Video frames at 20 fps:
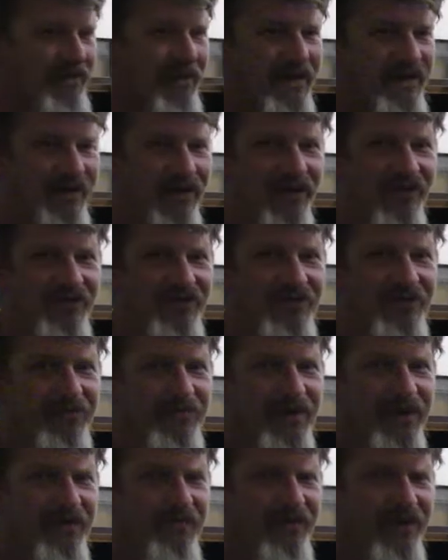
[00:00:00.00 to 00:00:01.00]
meant a lot to
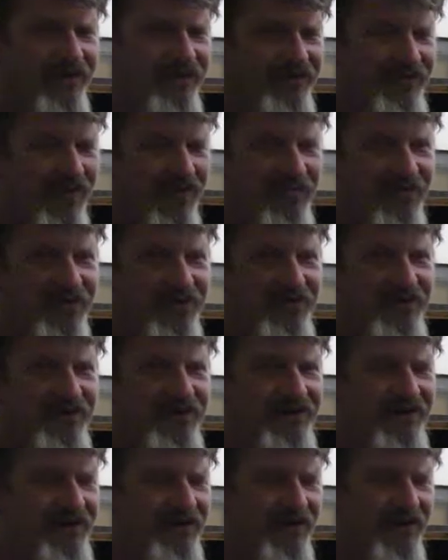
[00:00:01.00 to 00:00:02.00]
me because I built
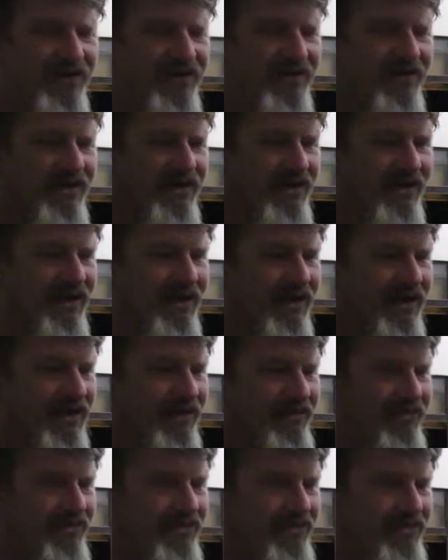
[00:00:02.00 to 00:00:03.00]
it, and
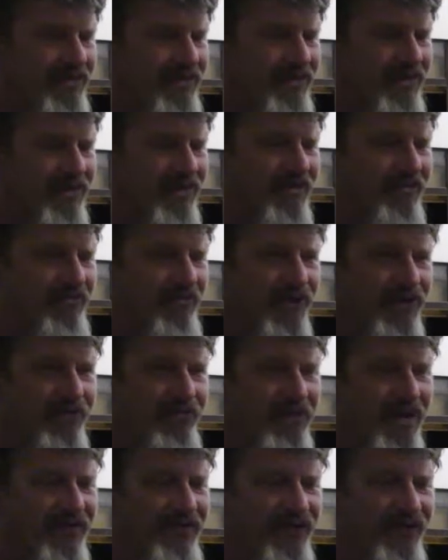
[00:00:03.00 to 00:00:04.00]
my
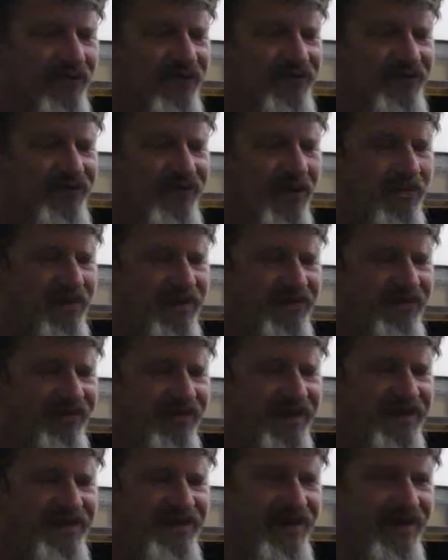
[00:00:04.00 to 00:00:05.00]
mother got so much
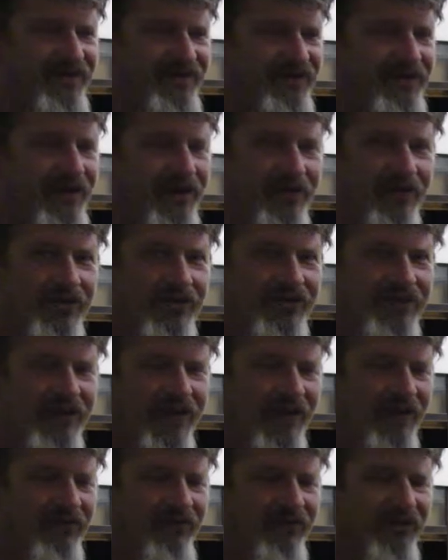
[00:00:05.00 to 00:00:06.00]
fantastic use
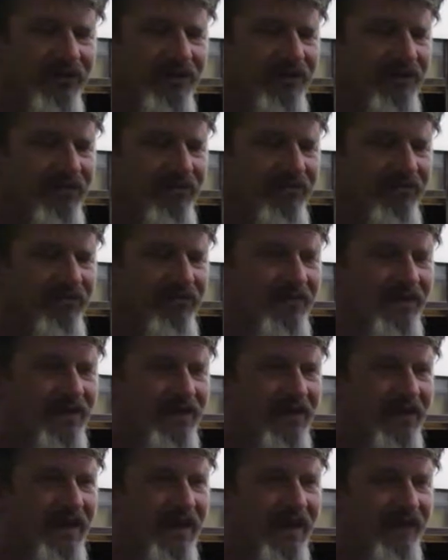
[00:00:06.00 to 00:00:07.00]
out of it and
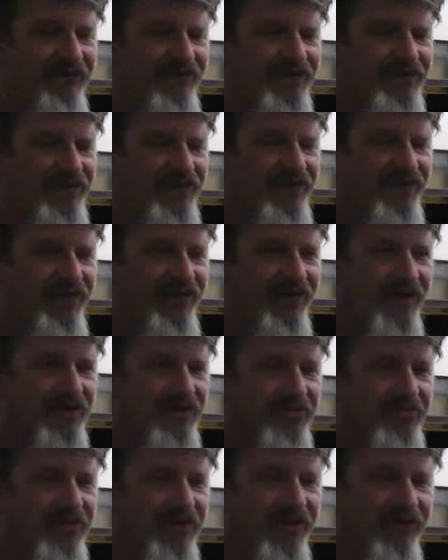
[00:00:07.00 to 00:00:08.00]
gave us all of
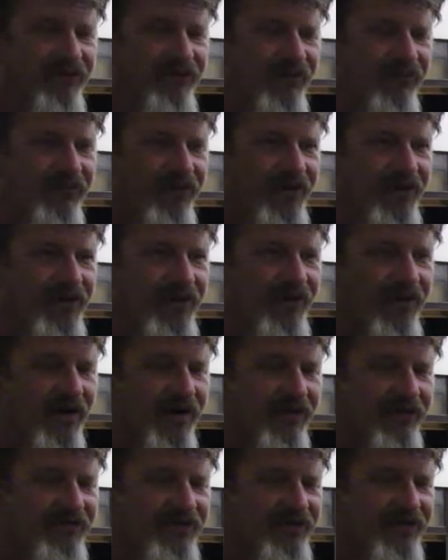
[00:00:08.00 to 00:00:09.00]
those beautiful
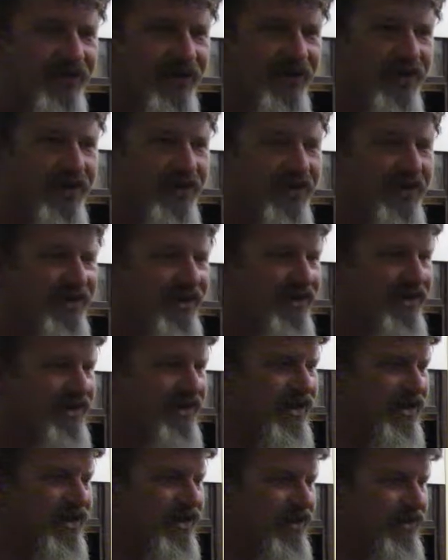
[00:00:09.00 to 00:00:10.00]
photographs
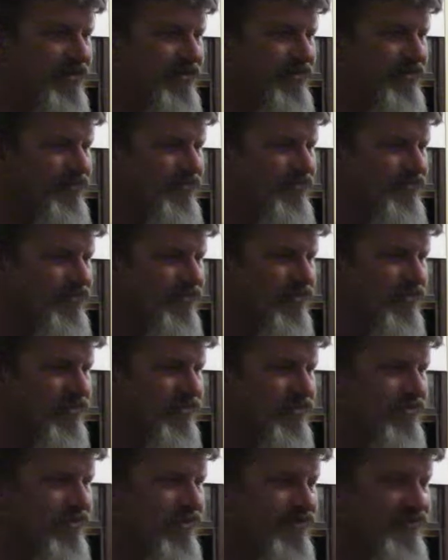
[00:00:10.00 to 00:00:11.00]

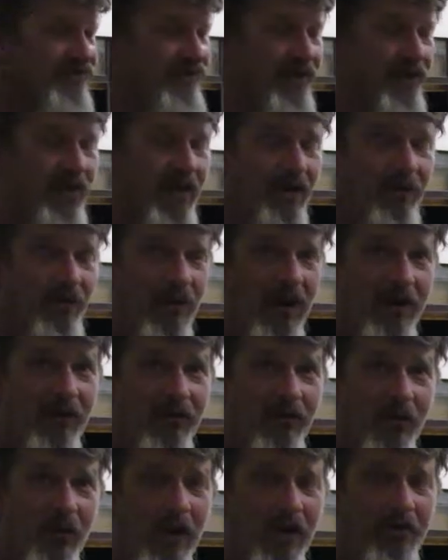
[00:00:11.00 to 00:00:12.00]
that she went
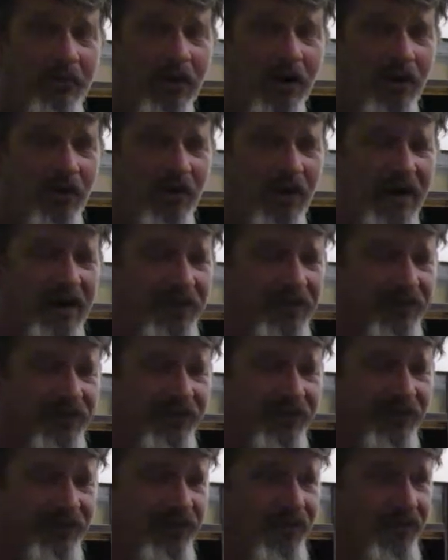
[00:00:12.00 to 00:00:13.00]
one by one
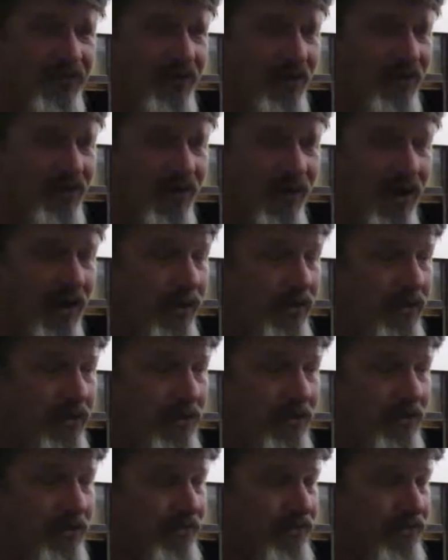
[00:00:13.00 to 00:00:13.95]
through her